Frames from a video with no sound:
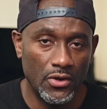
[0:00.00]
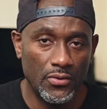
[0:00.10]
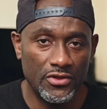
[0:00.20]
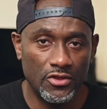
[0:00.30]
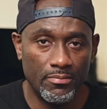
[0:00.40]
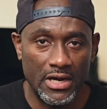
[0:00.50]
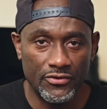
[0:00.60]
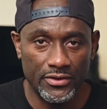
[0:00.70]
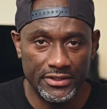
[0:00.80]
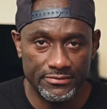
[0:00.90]
where the
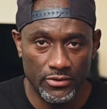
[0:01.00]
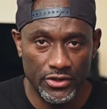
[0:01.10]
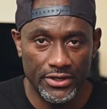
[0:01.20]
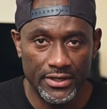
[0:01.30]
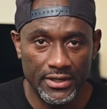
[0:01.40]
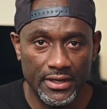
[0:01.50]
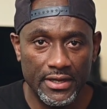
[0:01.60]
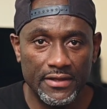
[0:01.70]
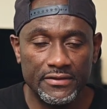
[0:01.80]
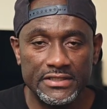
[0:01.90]
background is blurred.
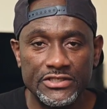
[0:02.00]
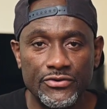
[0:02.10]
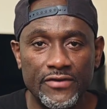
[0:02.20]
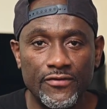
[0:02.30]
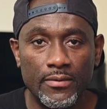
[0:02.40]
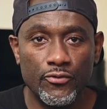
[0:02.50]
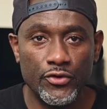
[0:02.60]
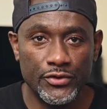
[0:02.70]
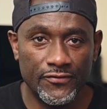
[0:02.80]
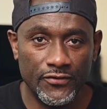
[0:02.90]
This is great for
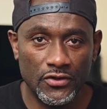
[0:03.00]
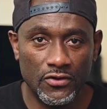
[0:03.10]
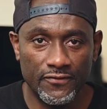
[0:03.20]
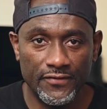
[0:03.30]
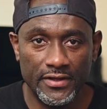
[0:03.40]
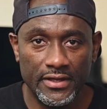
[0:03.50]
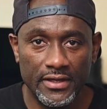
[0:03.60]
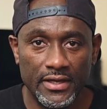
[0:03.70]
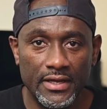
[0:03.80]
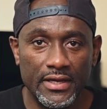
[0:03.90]
portrait photography.
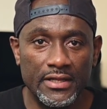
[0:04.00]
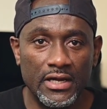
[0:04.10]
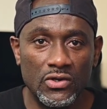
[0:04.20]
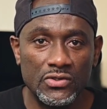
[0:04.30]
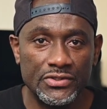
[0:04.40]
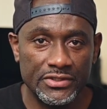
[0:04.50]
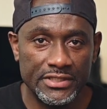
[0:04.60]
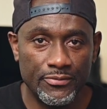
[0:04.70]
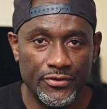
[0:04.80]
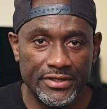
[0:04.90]
It allows you to
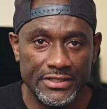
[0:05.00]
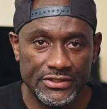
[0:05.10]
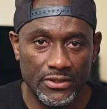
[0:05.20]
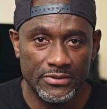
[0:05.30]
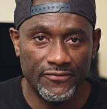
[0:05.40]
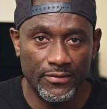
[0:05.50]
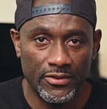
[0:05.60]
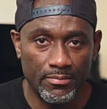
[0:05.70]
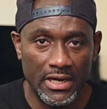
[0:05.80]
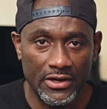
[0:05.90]
separate your subject from
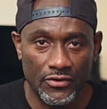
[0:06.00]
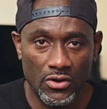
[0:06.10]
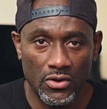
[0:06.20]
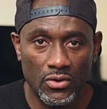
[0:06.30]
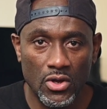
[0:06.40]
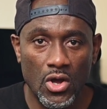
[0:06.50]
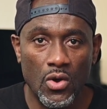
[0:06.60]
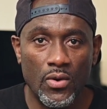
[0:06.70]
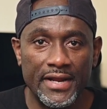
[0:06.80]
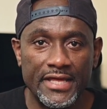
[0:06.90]
the background
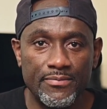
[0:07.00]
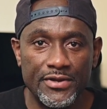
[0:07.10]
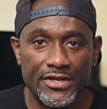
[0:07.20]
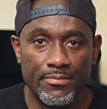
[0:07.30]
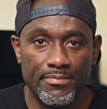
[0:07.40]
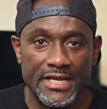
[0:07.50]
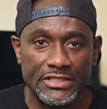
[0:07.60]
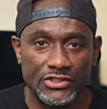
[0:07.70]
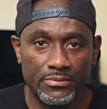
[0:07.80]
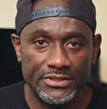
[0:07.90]
while keeping your main
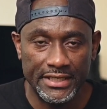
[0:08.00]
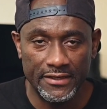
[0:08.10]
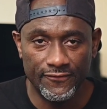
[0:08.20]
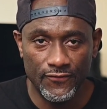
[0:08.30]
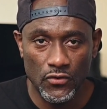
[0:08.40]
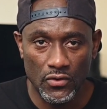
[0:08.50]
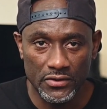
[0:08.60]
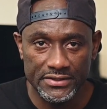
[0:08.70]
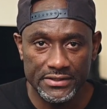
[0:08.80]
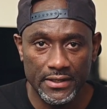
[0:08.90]
subject in
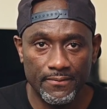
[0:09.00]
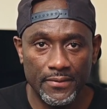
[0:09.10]
focus.